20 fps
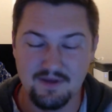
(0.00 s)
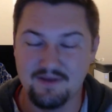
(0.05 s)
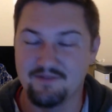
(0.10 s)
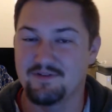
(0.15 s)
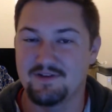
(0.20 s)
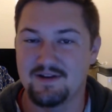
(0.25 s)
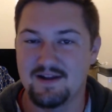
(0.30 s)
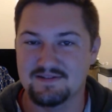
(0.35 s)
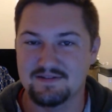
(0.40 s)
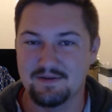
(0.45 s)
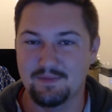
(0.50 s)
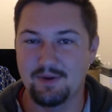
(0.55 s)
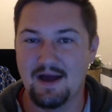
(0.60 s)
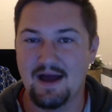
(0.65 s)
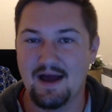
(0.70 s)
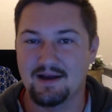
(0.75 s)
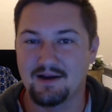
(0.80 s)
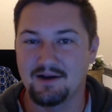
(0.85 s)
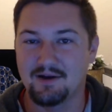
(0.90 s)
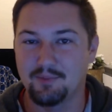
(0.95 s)
Even as a
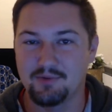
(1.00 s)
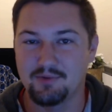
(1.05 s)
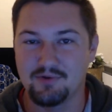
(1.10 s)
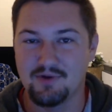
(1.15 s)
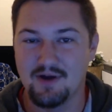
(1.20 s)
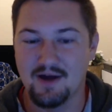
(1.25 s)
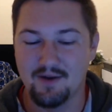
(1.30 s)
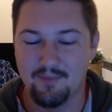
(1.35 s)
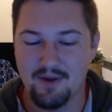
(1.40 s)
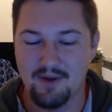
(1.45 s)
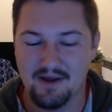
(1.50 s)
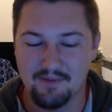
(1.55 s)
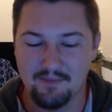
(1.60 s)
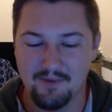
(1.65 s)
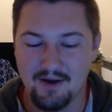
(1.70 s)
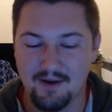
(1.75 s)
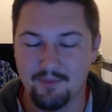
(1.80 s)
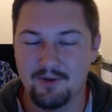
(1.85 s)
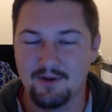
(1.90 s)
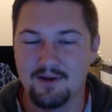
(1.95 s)
backup, you got to pick
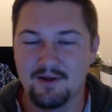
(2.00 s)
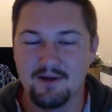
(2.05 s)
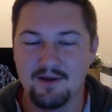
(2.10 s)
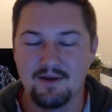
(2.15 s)
him up